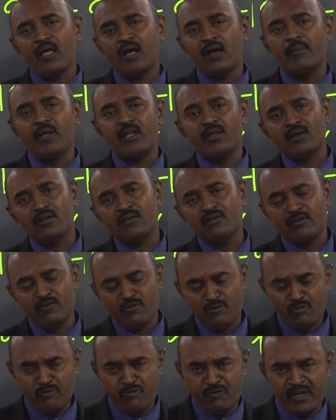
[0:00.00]
American,
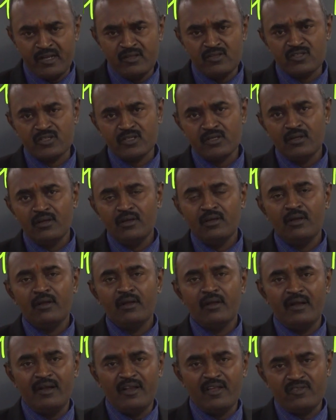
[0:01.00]
French,
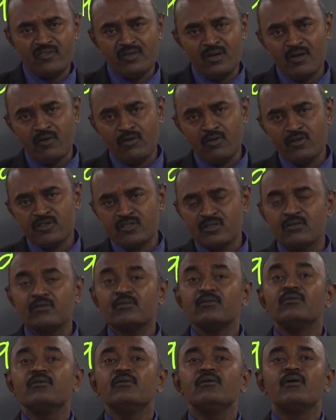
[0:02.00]
Industrial Revolution,
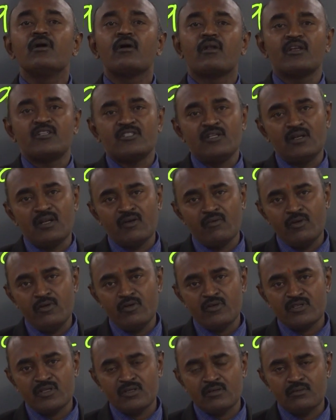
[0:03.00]
Russian
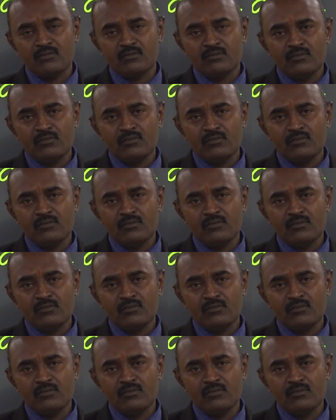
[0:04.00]
Revolution.